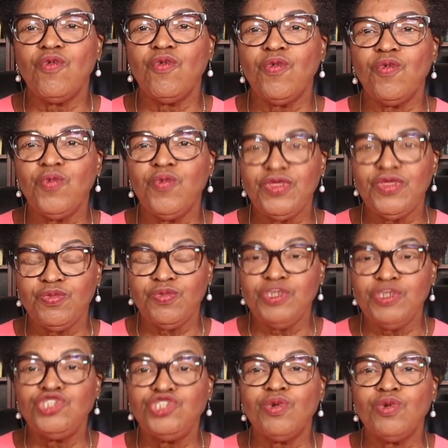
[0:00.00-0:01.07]
with
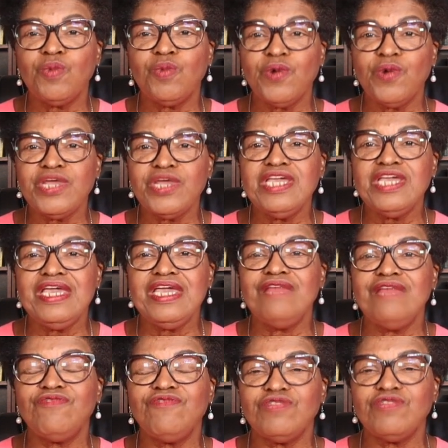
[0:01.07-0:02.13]
which you are working in
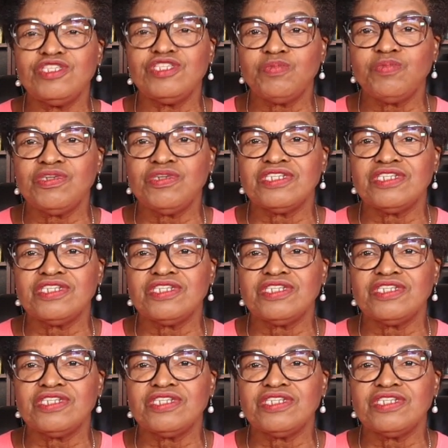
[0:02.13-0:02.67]
for this project.